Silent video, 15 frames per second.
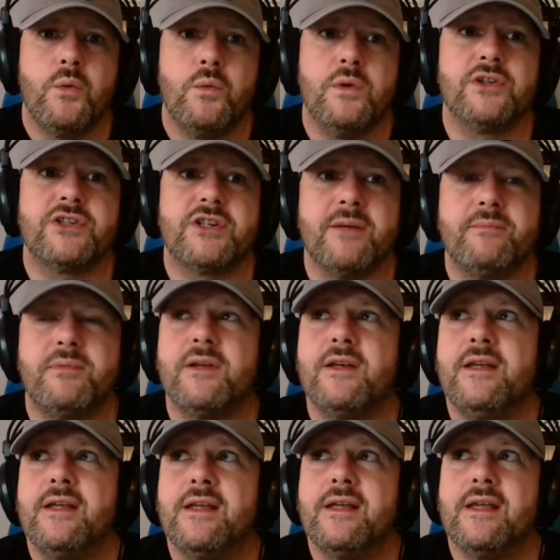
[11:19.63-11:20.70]
Will
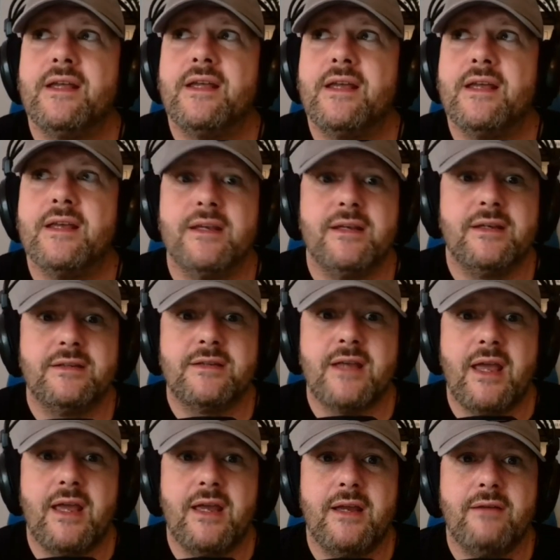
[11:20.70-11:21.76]
Shipley is
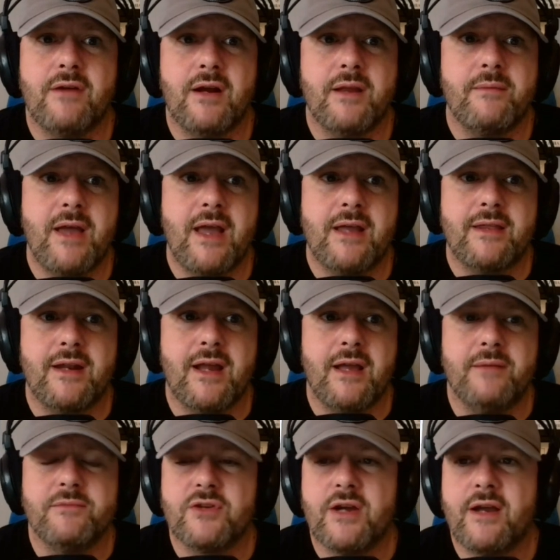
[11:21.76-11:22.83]
a running back that I
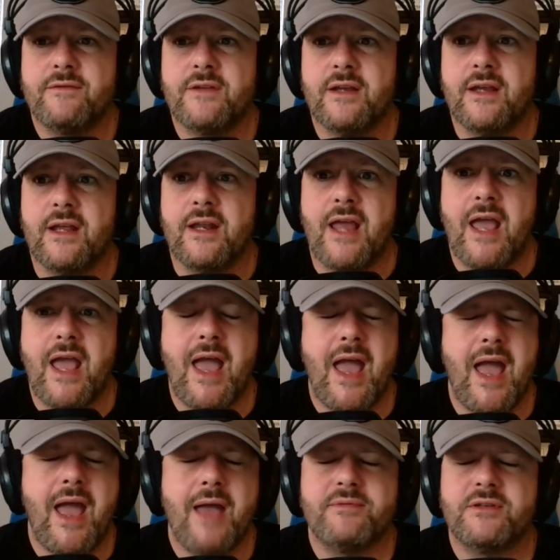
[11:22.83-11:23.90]
am drafting in
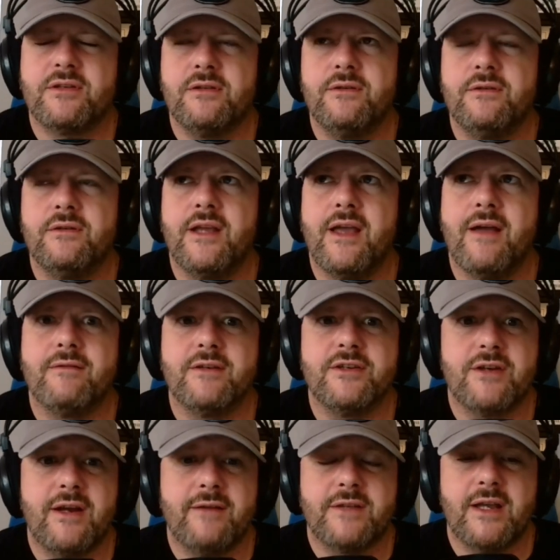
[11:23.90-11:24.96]
absolutely every
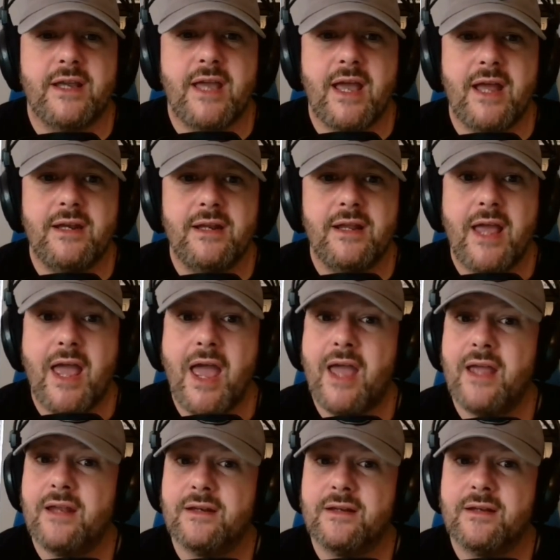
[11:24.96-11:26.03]
draft I can.
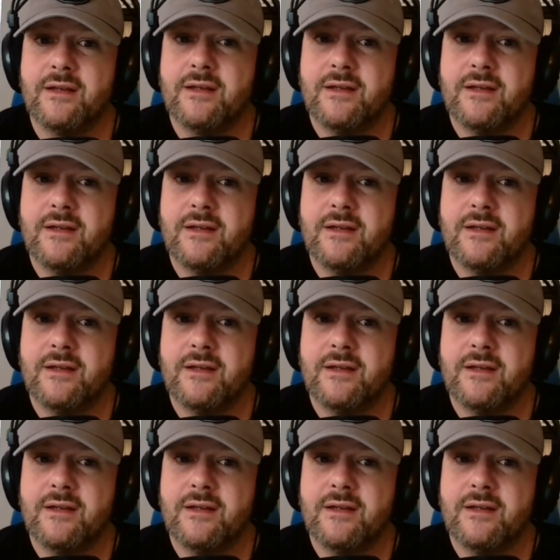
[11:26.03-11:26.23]
And